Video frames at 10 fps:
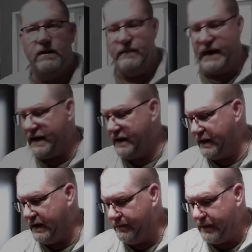welcome back.
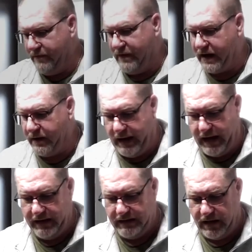I've got our
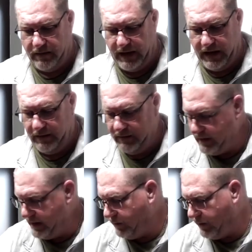patties all made,
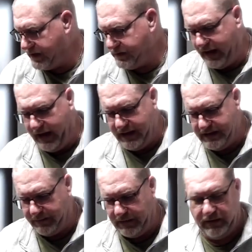kind of washed my
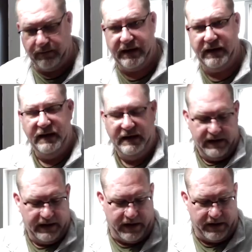hands up a little bit,
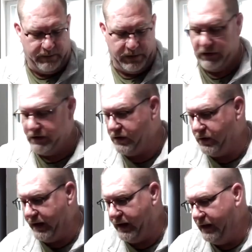got our burner
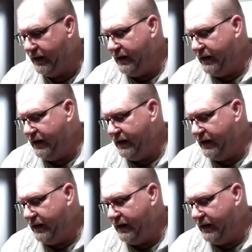going.